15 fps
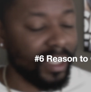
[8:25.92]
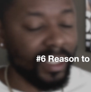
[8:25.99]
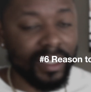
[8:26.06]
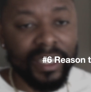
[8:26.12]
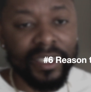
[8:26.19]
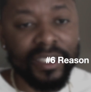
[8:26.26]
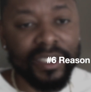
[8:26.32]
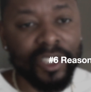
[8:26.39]

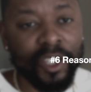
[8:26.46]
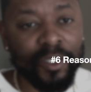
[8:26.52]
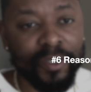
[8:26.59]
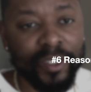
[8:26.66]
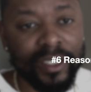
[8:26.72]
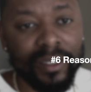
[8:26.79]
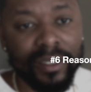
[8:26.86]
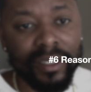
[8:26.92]
the
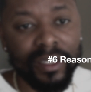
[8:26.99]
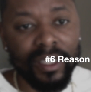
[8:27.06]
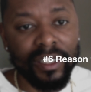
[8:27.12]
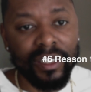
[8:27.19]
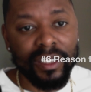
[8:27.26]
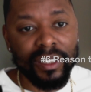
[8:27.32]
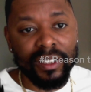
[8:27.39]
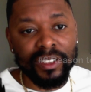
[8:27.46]

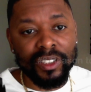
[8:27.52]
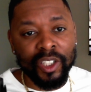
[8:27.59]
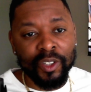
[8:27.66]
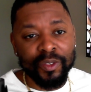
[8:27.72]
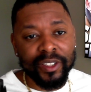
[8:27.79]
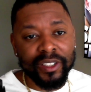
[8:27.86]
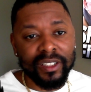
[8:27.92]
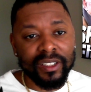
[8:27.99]

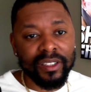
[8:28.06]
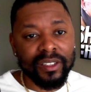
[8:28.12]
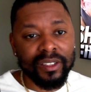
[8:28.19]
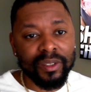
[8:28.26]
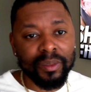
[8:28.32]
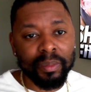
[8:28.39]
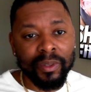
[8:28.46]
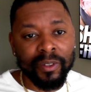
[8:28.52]

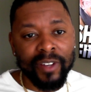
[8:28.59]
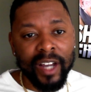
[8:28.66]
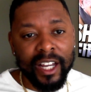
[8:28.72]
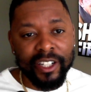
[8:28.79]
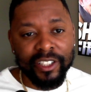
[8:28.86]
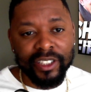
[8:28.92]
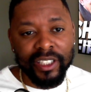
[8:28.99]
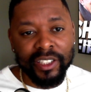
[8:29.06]
service
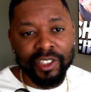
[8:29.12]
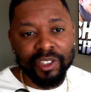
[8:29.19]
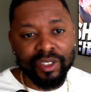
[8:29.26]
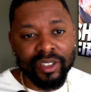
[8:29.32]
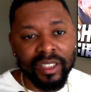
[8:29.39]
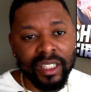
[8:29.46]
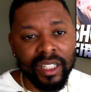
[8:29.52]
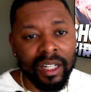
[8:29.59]
providers can
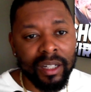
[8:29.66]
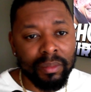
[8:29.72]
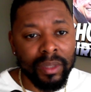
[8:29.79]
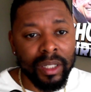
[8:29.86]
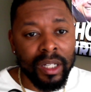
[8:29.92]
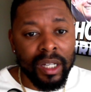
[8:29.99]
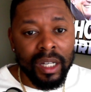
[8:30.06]
usually come